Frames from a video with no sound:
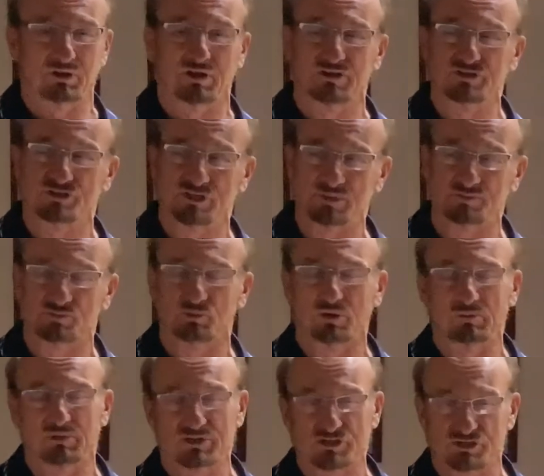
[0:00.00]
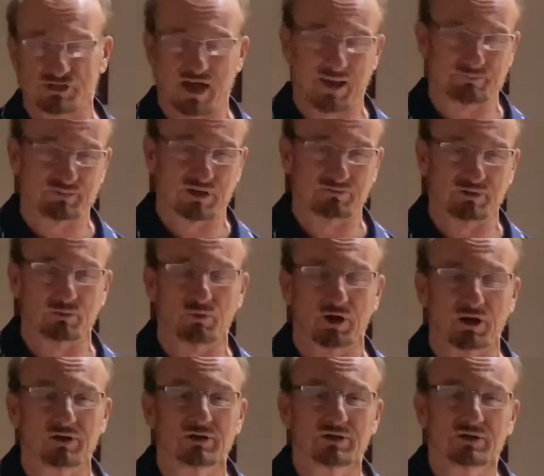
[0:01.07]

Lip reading: All the ships pretty much stopped everywhere,